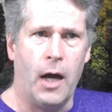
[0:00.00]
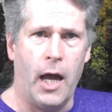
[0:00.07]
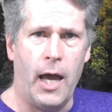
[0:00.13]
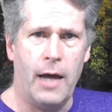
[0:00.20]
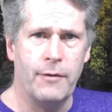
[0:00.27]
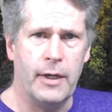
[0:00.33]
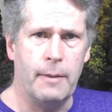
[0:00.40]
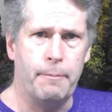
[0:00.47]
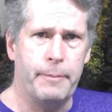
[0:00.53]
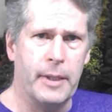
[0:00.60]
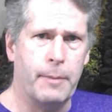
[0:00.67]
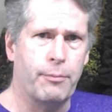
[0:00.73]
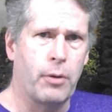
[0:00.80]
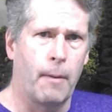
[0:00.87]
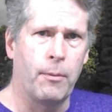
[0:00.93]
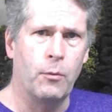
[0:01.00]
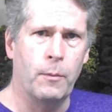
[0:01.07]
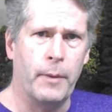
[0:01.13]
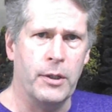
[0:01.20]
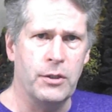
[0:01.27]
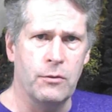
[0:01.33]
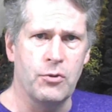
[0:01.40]
I have a big problem
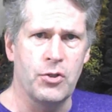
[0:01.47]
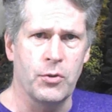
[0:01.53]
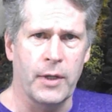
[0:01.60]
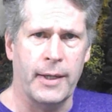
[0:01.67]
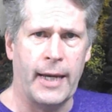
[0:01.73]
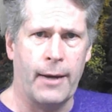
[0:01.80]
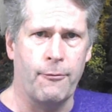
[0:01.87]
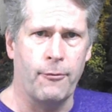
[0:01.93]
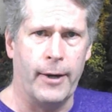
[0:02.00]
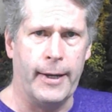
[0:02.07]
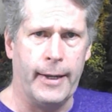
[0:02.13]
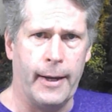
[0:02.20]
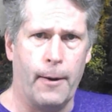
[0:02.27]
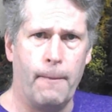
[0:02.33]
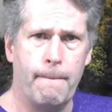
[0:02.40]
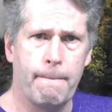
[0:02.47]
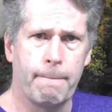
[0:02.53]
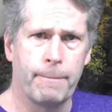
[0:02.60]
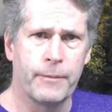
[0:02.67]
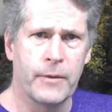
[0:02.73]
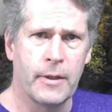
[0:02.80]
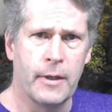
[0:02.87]
with my YouTube account right now
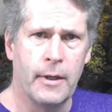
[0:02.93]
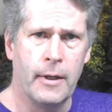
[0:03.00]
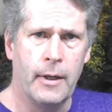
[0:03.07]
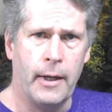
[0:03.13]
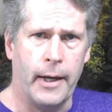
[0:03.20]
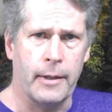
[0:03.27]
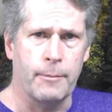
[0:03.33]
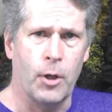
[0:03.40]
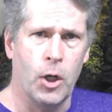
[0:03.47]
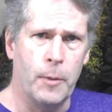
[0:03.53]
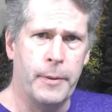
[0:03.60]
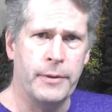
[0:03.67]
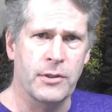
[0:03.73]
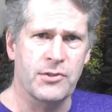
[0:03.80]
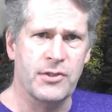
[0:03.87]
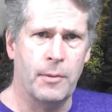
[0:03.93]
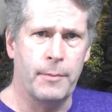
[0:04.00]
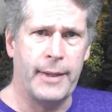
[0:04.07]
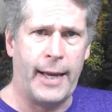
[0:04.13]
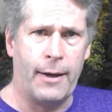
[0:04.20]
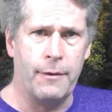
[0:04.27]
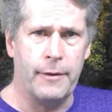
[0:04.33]
and I'm hoping there's
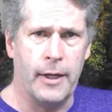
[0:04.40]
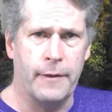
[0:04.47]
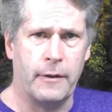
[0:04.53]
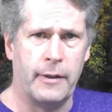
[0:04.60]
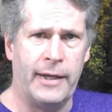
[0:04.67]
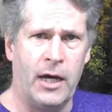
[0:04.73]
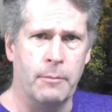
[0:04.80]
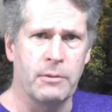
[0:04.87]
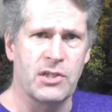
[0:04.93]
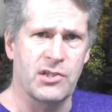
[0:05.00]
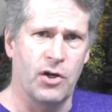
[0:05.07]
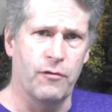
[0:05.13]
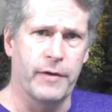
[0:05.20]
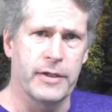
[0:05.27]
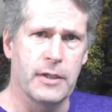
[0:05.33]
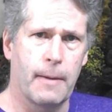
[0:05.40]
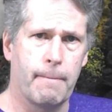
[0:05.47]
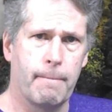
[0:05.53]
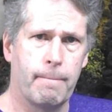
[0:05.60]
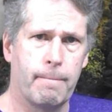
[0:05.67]
somebody out there that can help me solve it.